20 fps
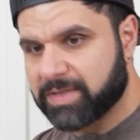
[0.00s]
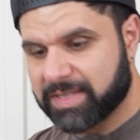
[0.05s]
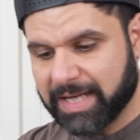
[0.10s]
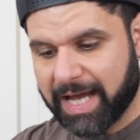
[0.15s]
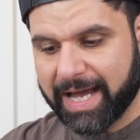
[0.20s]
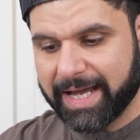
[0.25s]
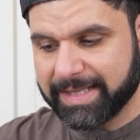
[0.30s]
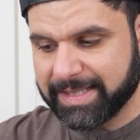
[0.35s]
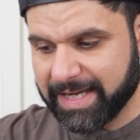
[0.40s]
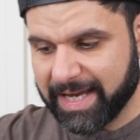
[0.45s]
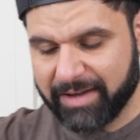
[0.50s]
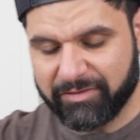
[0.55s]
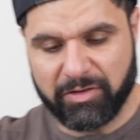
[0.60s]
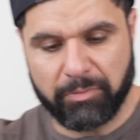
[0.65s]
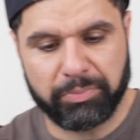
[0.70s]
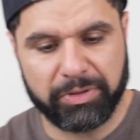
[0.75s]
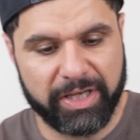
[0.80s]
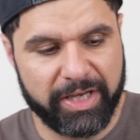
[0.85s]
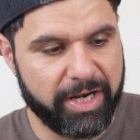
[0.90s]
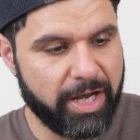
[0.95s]
sides I have to
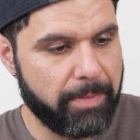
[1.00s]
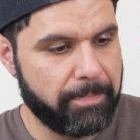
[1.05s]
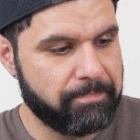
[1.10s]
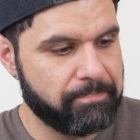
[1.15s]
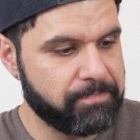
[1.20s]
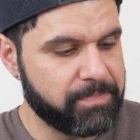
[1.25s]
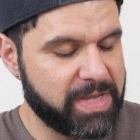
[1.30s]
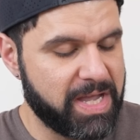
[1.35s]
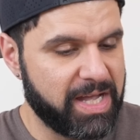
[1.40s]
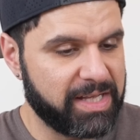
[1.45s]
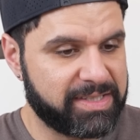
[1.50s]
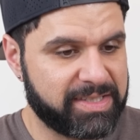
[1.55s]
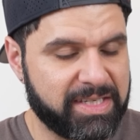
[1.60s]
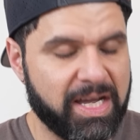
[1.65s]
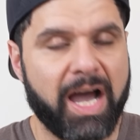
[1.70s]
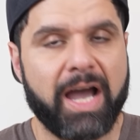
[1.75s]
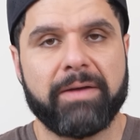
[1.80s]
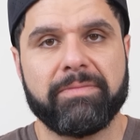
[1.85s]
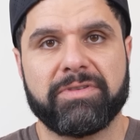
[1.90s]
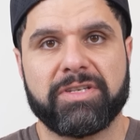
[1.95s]
plate up, it's
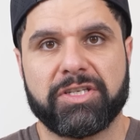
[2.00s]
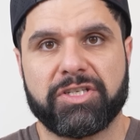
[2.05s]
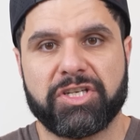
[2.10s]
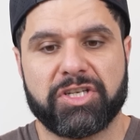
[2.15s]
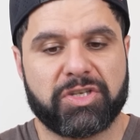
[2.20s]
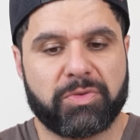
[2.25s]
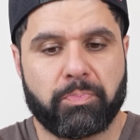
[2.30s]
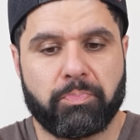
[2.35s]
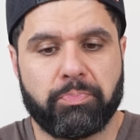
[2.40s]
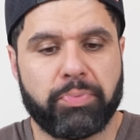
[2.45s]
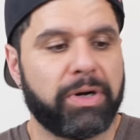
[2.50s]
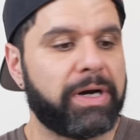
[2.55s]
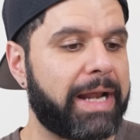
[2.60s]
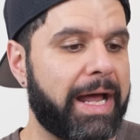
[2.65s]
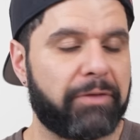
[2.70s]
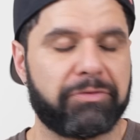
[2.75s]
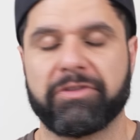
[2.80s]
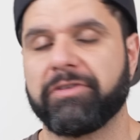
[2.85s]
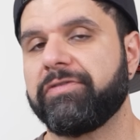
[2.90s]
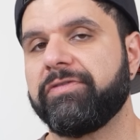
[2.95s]
time to just put
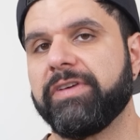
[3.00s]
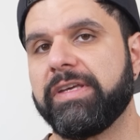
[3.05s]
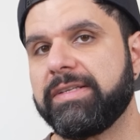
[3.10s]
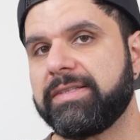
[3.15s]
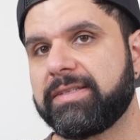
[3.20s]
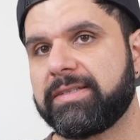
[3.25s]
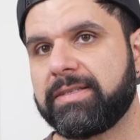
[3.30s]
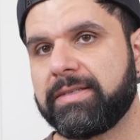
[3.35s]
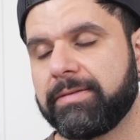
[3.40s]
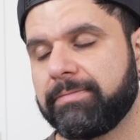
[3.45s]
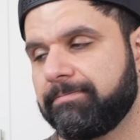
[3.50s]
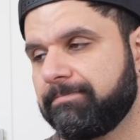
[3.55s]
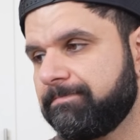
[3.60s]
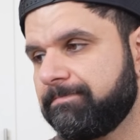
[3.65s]
out the feast.